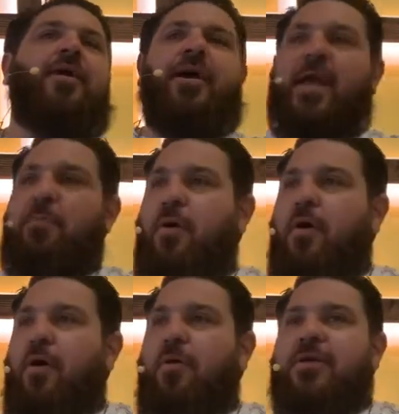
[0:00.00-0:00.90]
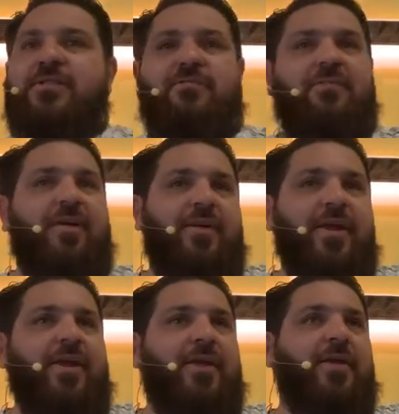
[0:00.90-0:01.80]
Again, Paul is
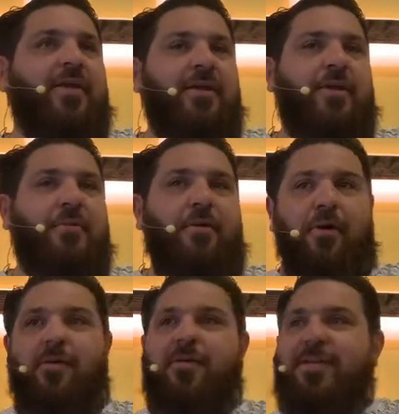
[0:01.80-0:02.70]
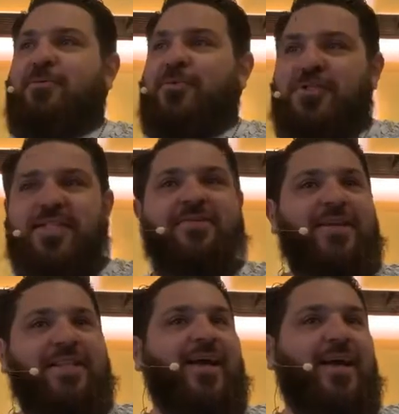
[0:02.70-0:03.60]
very Paul. We'll just leave it
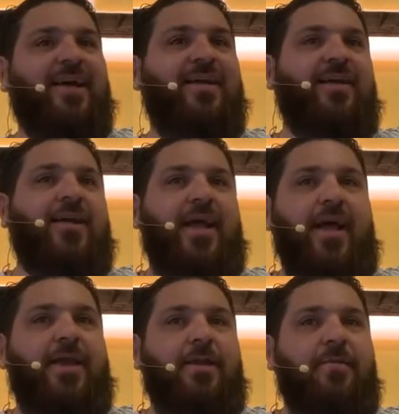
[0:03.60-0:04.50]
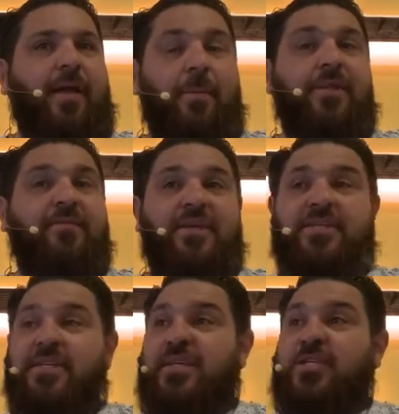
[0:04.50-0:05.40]
at that. And I believe this
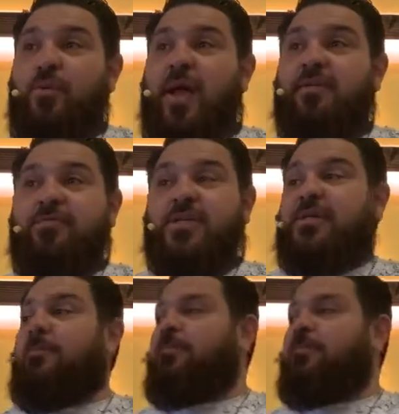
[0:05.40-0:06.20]
is his way of just